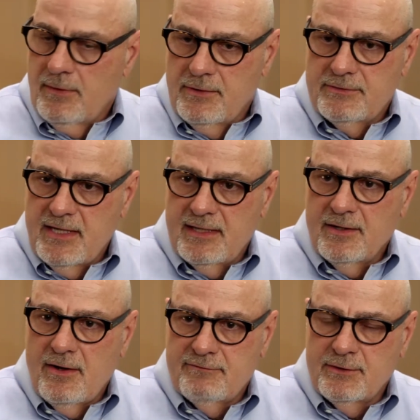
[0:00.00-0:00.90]
Well, they're
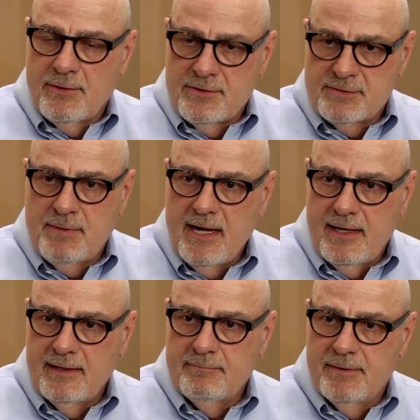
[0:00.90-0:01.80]
taken off the gross
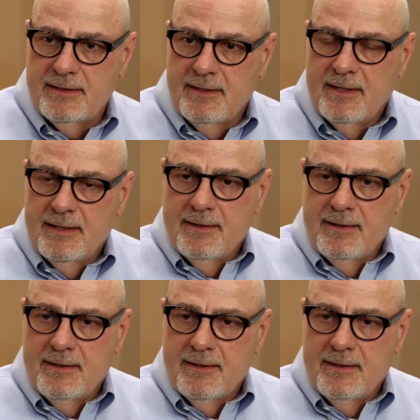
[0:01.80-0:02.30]
pay, but